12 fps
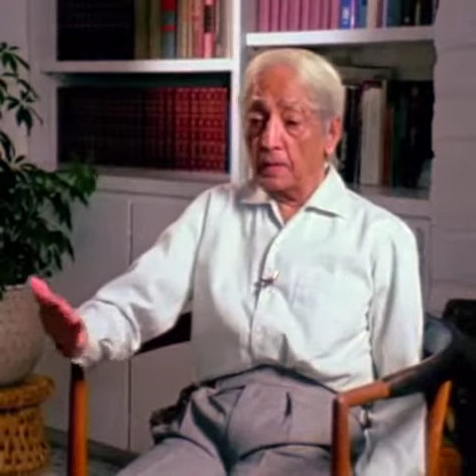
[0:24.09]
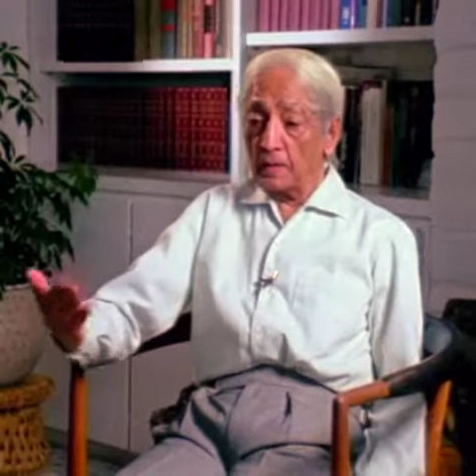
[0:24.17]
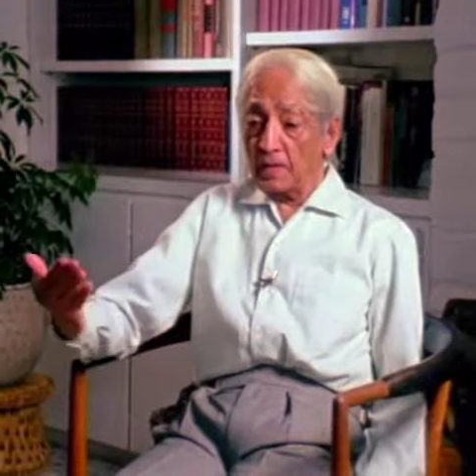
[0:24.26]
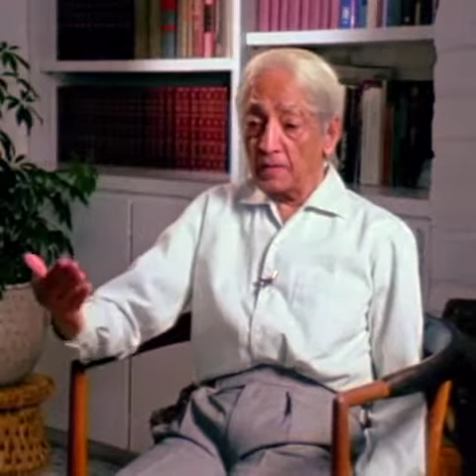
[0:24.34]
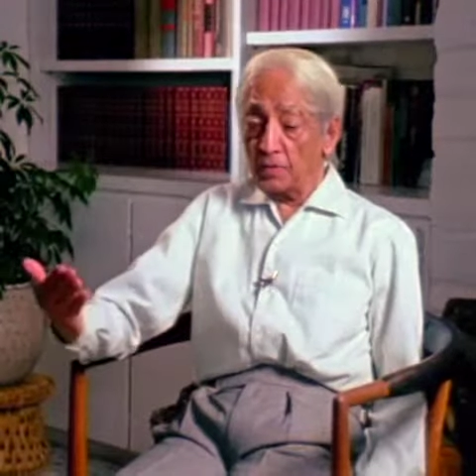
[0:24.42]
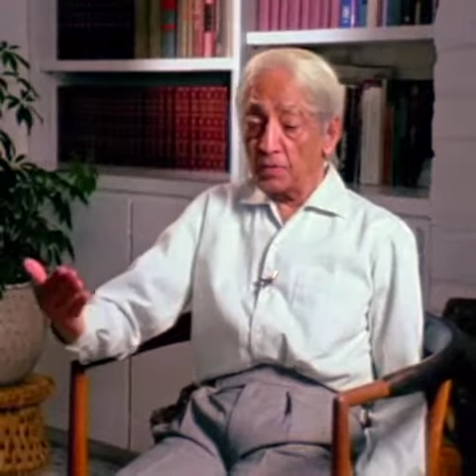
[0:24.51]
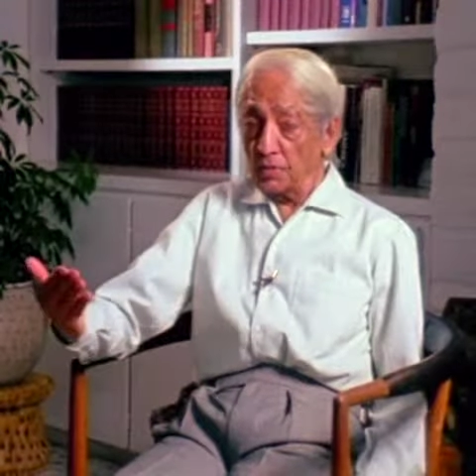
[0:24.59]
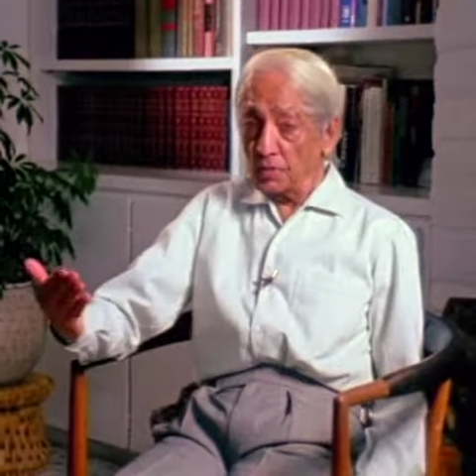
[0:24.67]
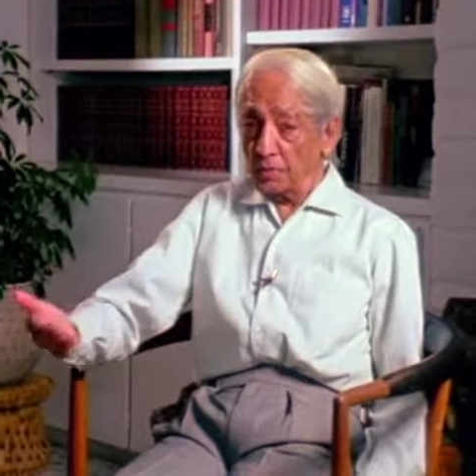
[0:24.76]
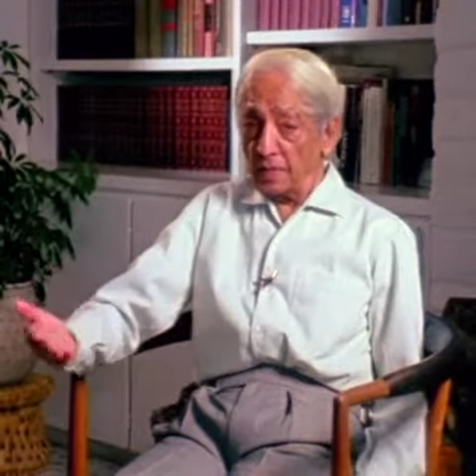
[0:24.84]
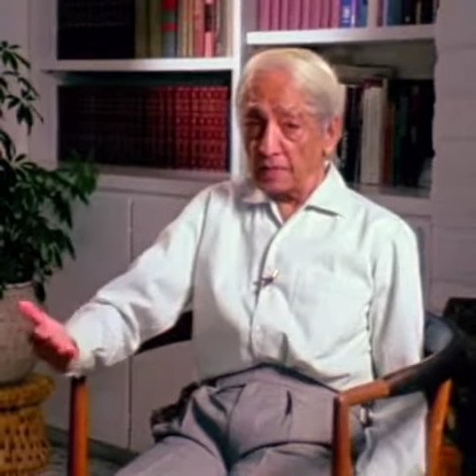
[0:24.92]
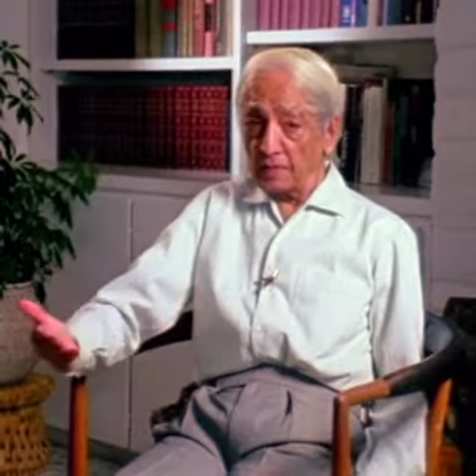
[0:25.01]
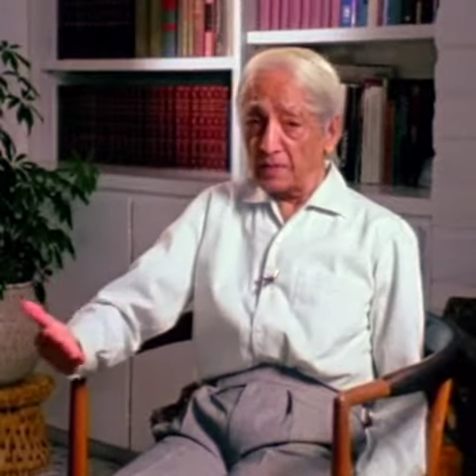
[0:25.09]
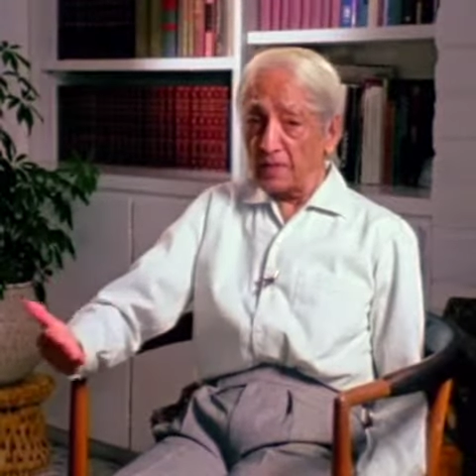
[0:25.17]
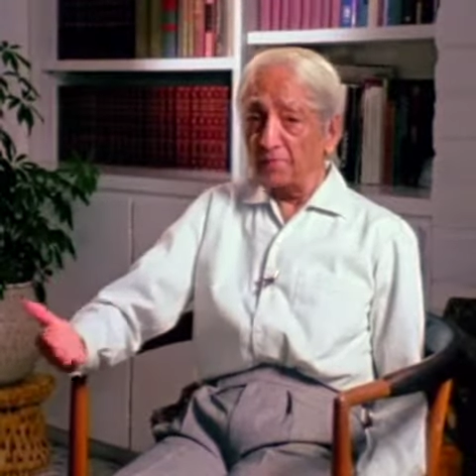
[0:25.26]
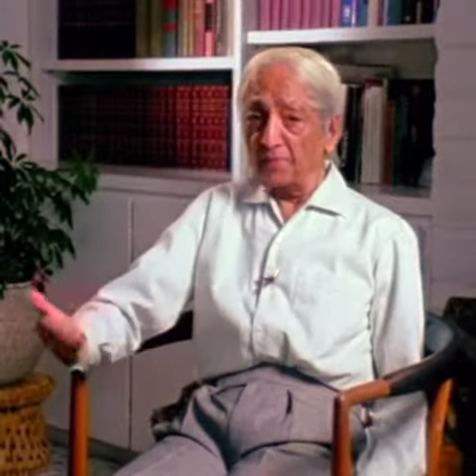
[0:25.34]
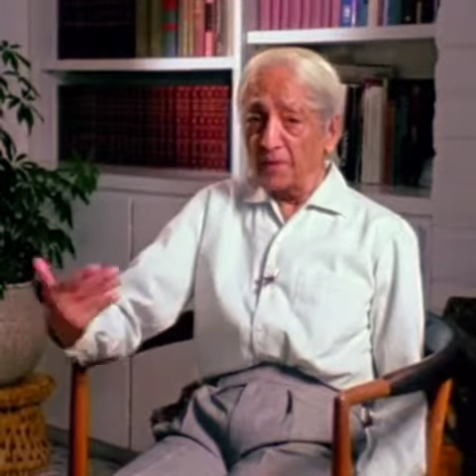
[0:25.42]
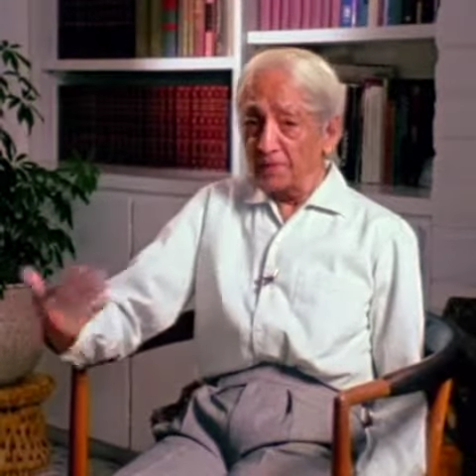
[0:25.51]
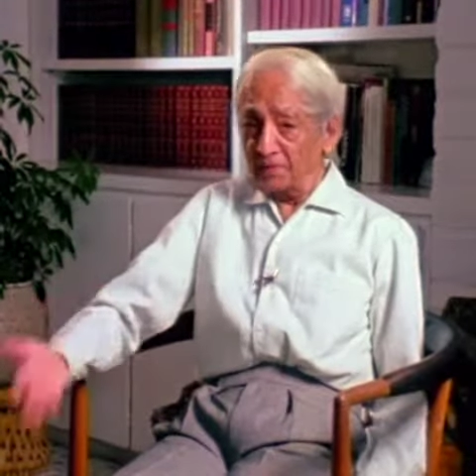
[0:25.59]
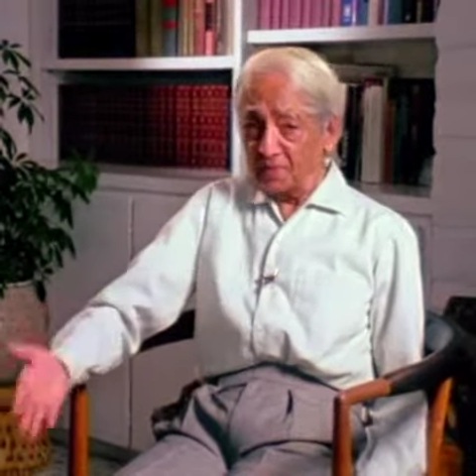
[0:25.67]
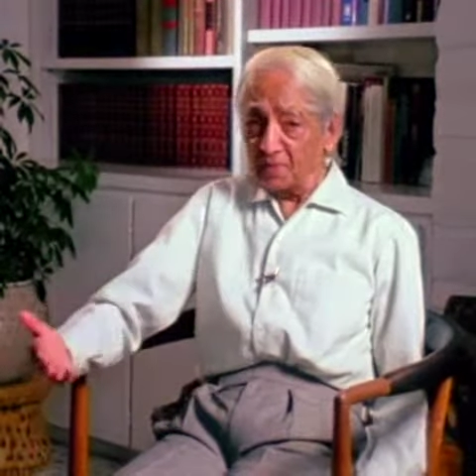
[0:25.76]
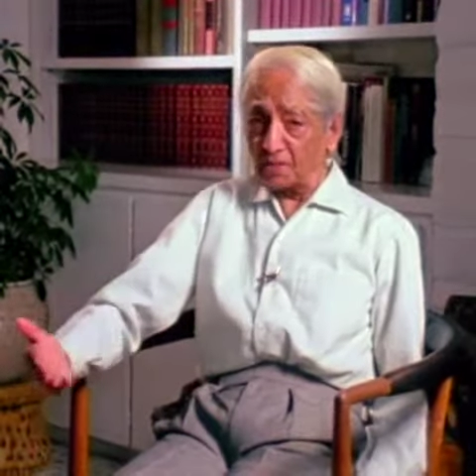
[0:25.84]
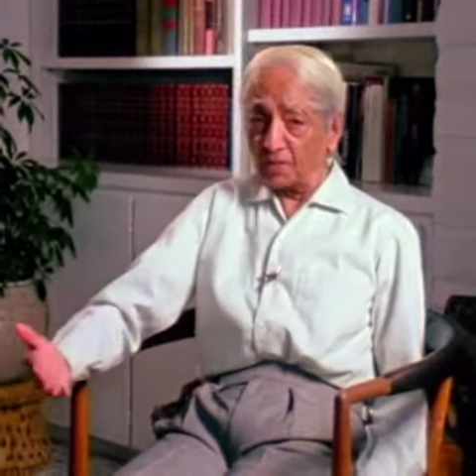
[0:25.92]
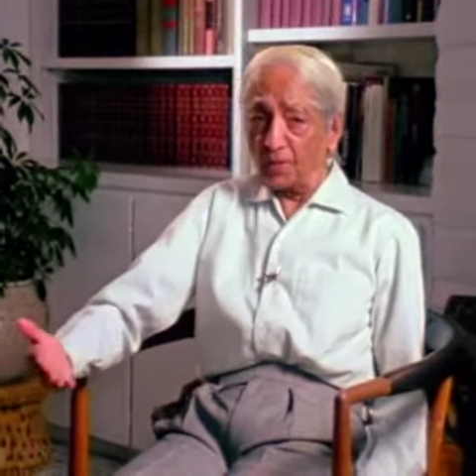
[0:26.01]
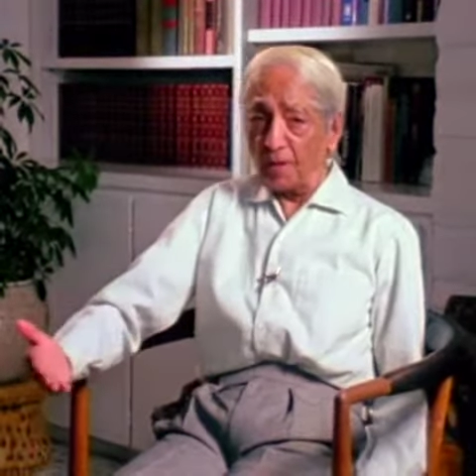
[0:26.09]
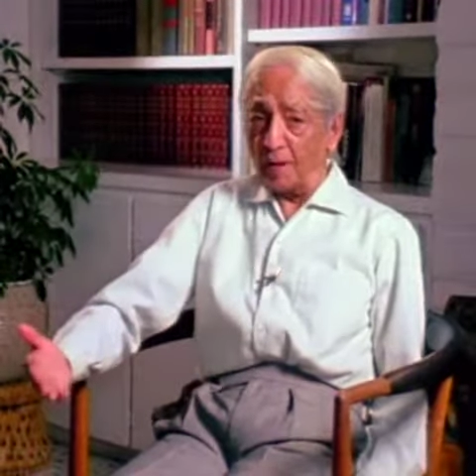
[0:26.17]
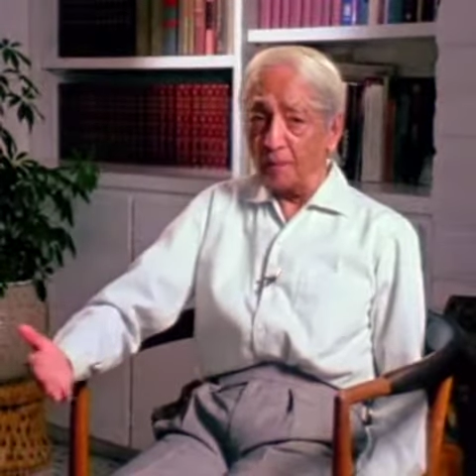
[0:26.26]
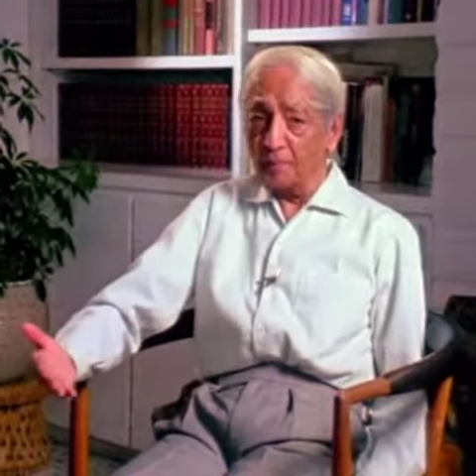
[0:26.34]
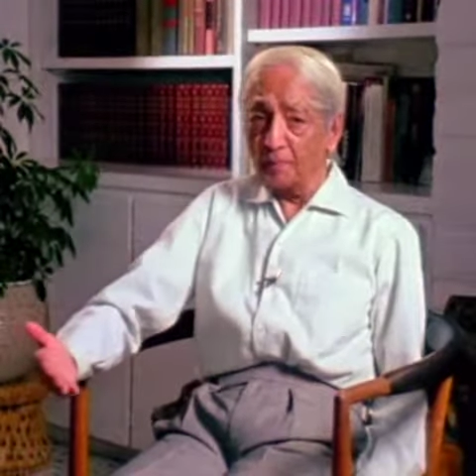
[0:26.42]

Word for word: that human beings have lived this way